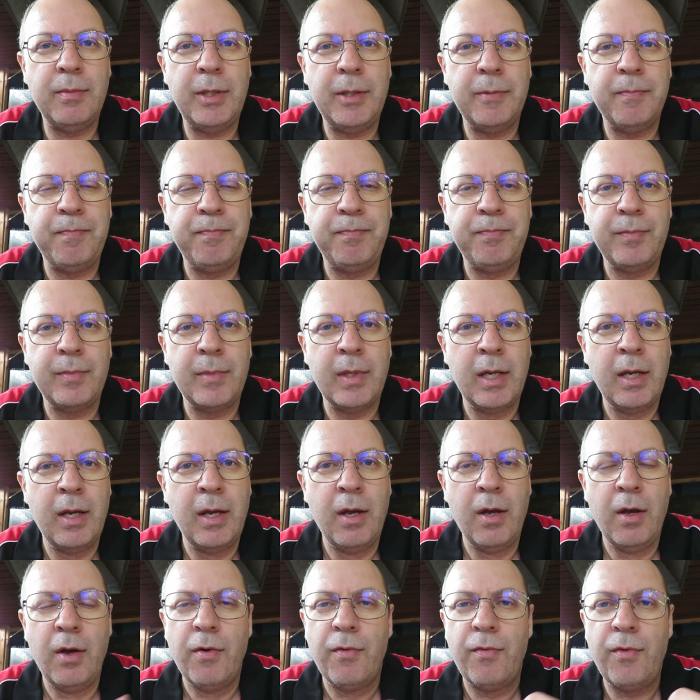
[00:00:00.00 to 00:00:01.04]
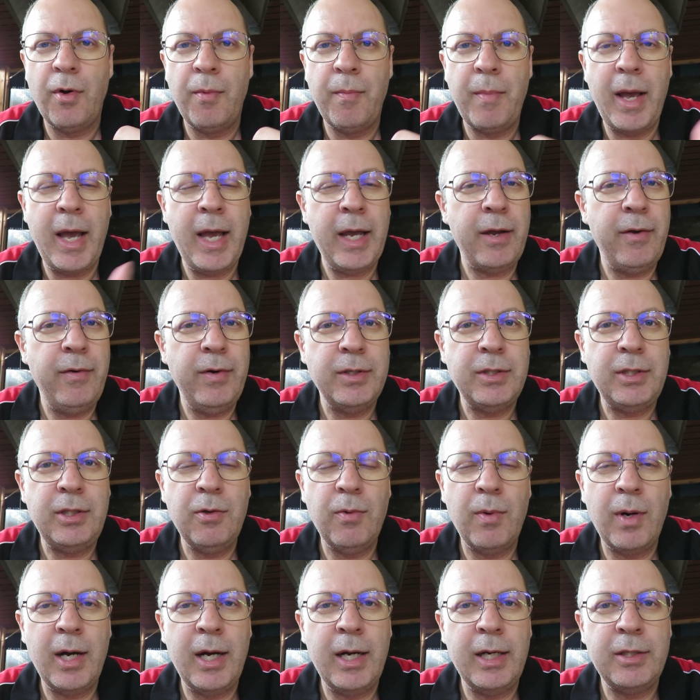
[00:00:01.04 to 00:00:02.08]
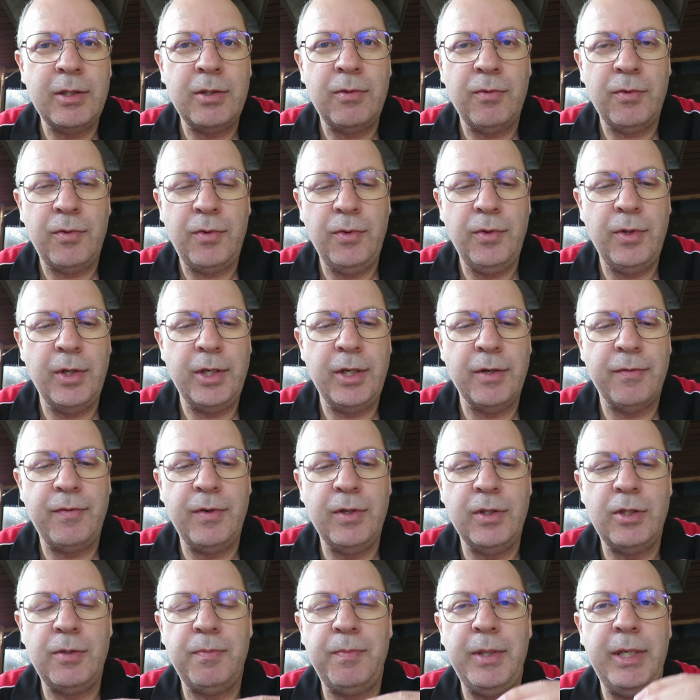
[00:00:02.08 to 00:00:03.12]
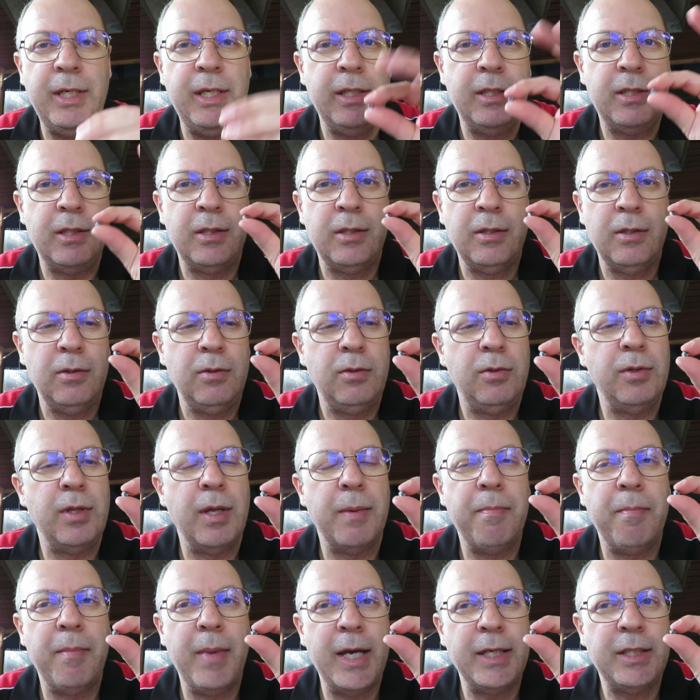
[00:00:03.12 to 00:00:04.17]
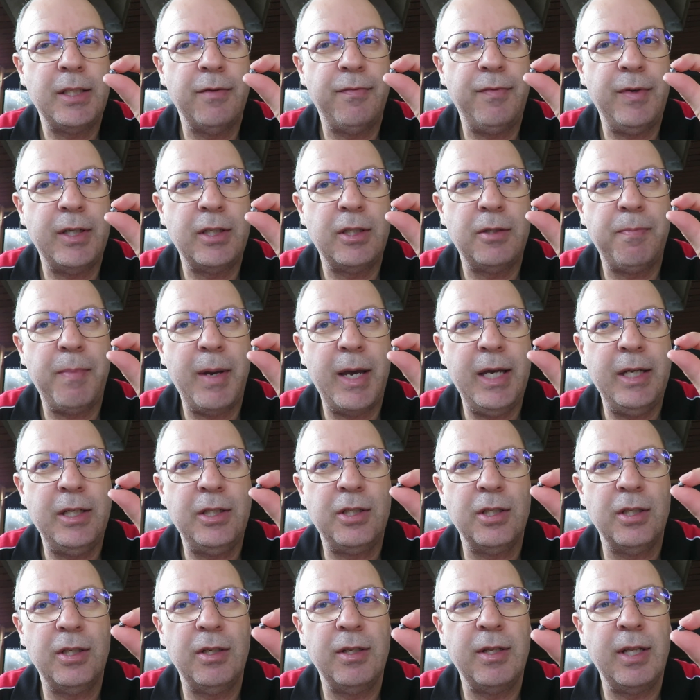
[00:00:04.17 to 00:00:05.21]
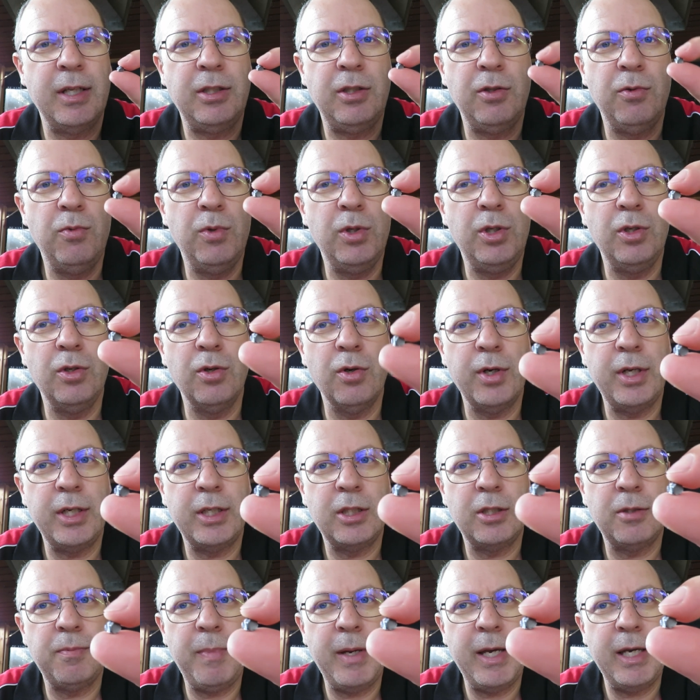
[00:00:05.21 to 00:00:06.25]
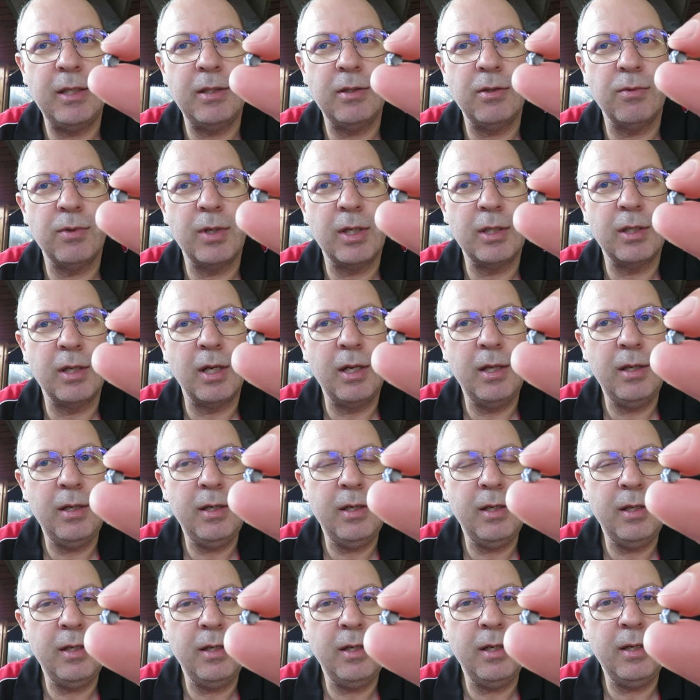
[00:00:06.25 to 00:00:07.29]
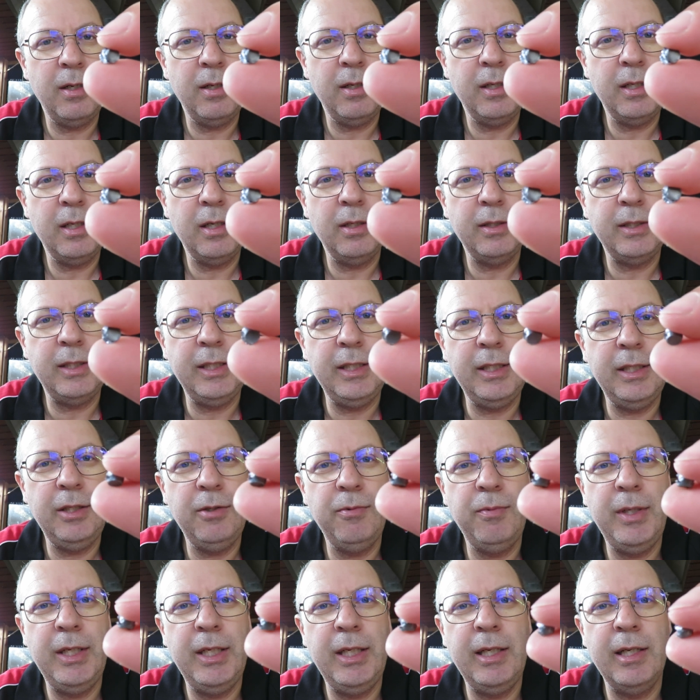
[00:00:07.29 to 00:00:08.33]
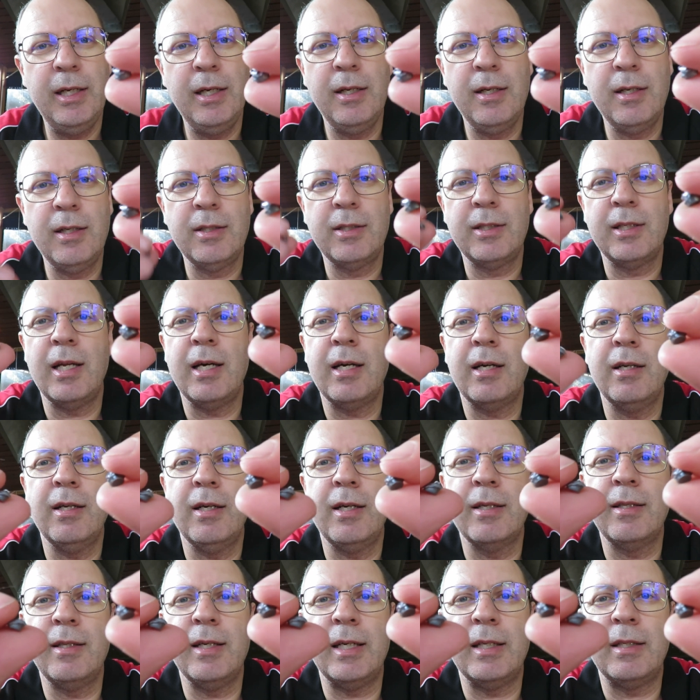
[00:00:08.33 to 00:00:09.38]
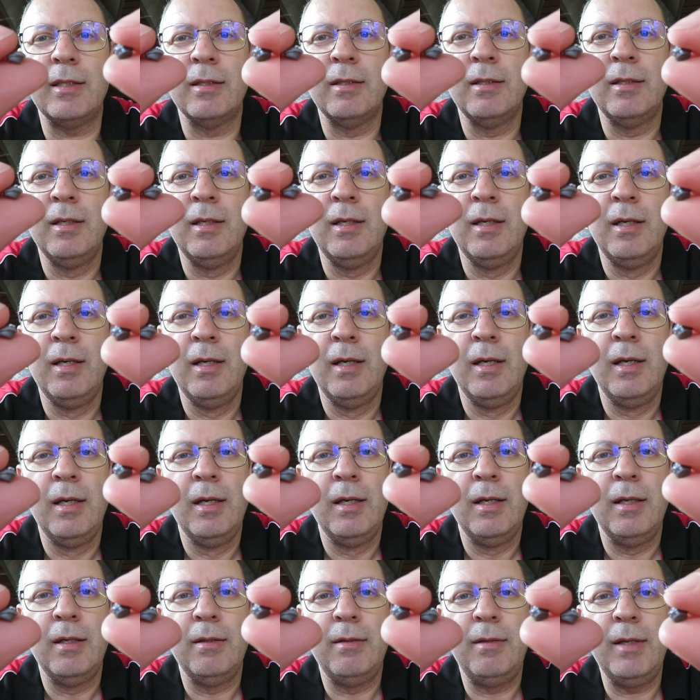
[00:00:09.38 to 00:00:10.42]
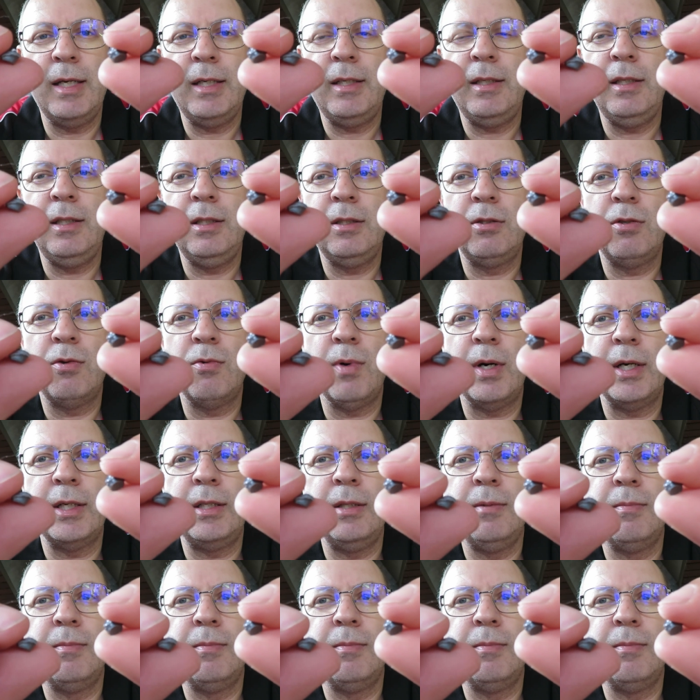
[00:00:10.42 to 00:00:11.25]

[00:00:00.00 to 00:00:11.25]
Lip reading: me. From accuracy wise to the different speeds to the massive expansion that you would not expect on a little teeny weeny little slug like that. that is quite